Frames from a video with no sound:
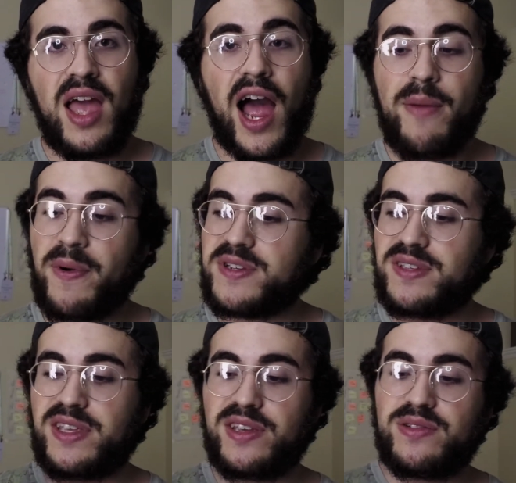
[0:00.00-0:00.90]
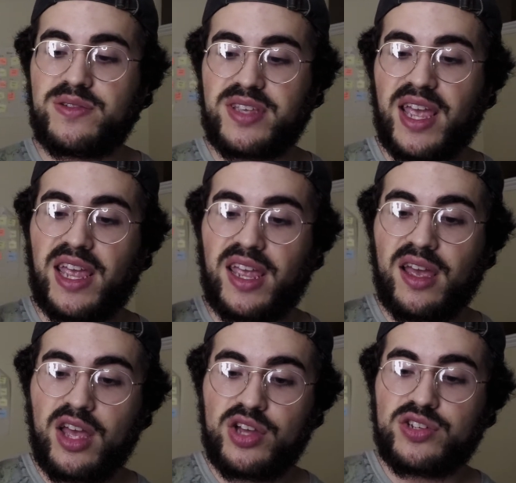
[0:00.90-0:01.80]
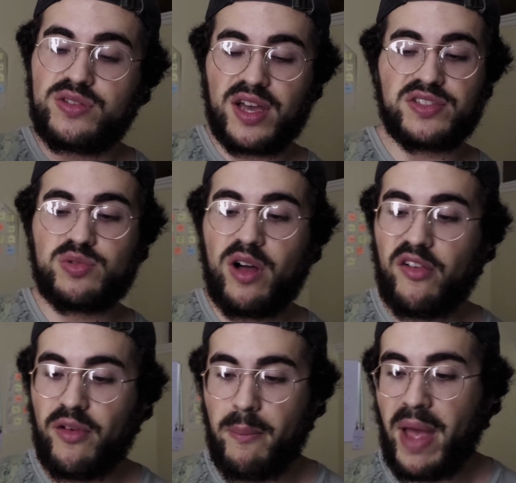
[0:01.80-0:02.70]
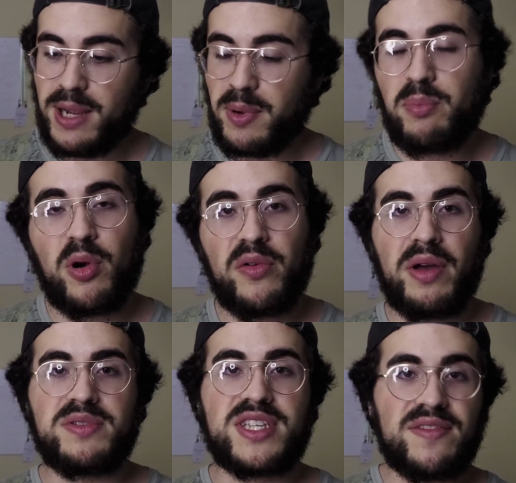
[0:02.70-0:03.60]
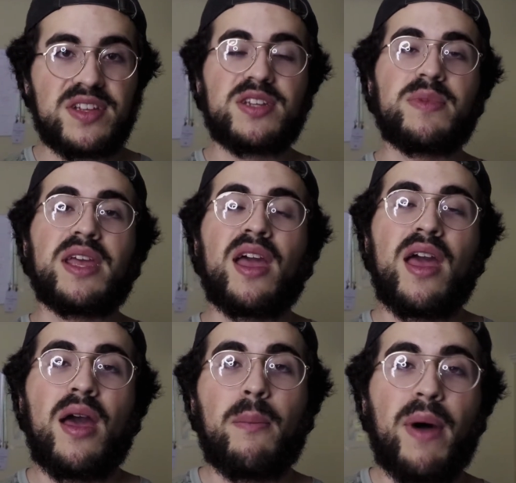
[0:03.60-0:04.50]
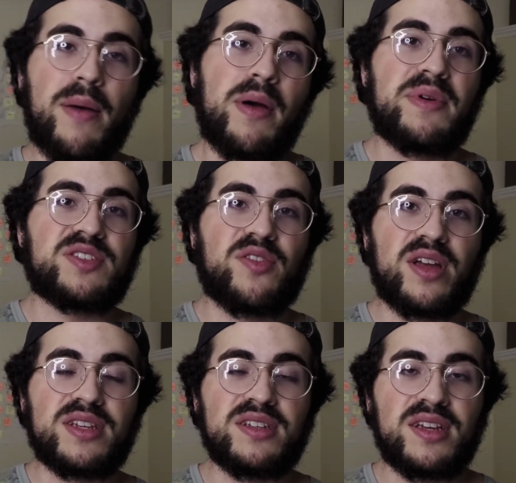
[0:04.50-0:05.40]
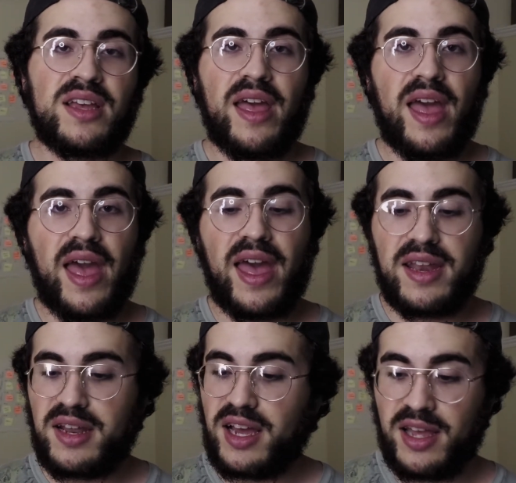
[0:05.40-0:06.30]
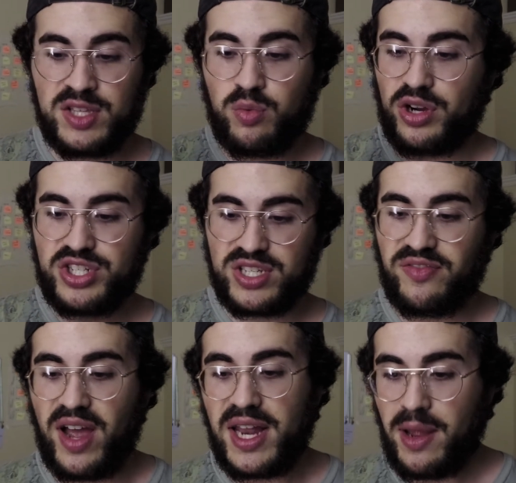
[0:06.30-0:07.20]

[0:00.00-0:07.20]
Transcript: I personally use a 2012 MacBook Pro that was gifted to me by my best friend, and it's worked just fine.